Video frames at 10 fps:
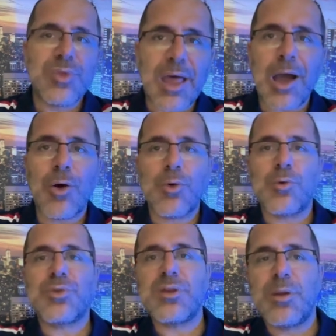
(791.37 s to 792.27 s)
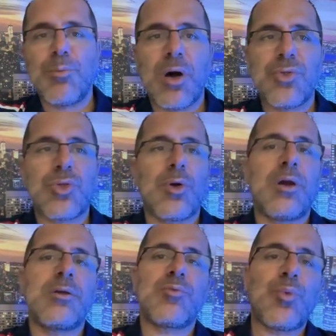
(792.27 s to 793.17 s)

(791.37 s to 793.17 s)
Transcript: now or within a month, right?